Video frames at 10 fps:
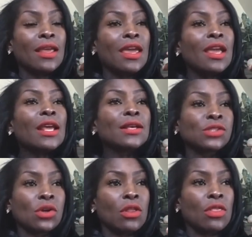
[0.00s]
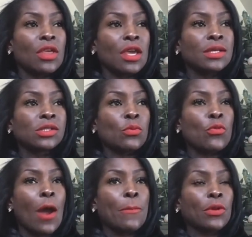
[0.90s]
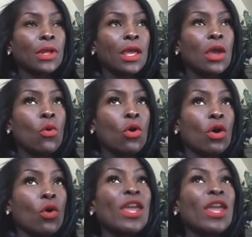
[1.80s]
eating certain things properly or